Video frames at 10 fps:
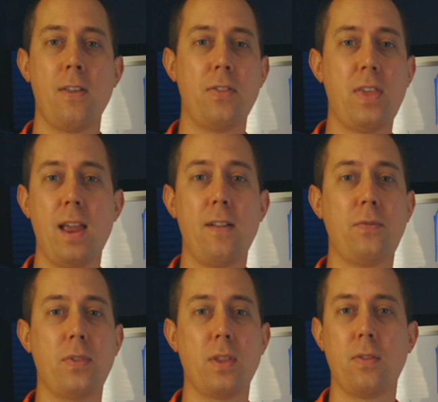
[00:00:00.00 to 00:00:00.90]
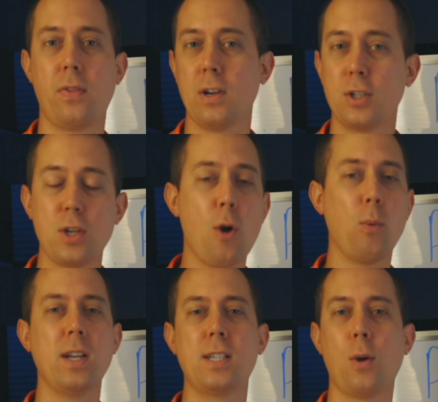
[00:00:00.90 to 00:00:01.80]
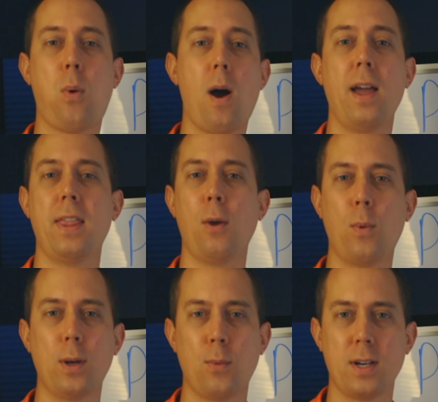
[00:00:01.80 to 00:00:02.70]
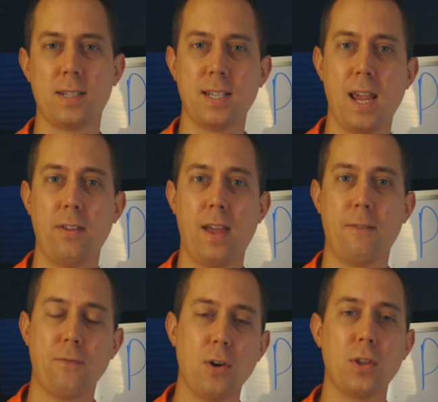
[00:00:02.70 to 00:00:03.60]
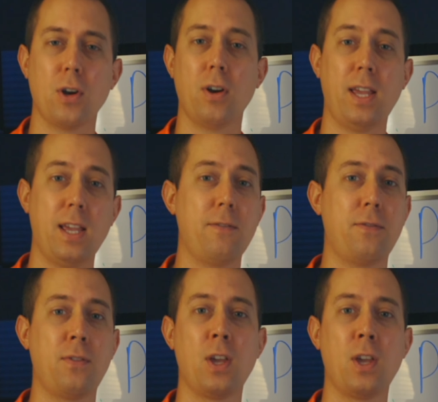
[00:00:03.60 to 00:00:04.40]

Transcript: then there's no reason why they wouldn't want to scale that further if